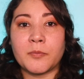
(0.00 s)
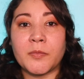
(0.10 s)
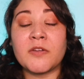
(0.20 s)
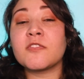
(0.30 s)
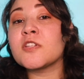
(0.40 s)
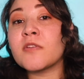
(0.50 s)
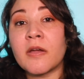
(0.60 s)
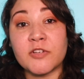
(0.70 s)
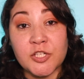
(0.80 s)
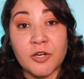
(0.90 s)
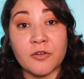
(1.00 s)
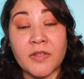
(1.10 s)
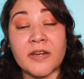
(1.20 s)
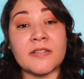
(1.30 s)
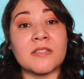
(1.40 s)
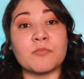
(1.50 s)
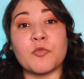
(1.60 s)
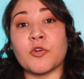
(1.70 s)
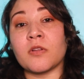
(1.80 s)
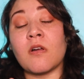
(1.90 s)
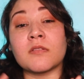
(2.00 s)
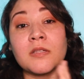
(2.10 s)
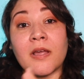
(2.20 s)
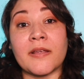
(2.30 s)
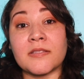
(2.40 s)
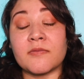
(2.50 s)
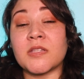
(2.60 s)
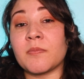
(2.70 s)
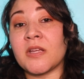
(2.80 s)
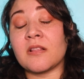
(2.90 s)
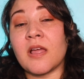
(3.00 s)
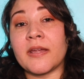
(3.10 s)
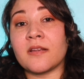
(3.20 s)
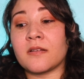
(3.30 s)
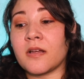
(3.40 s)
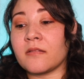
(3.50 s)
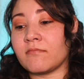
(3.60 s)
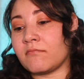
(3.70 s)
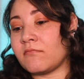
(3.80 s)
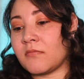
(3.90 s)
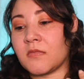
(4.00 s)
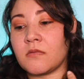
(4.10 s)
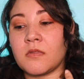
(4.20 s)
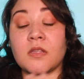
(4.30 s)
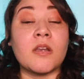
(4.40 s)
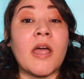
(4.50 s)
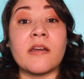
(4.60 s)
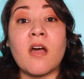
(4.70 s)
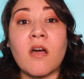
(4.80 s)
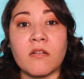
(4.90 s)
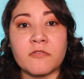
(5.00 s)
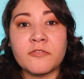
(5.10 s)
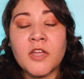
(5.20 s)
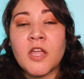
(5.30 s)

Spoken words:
But if you do have a show that is more along the lines of something like The Night Of,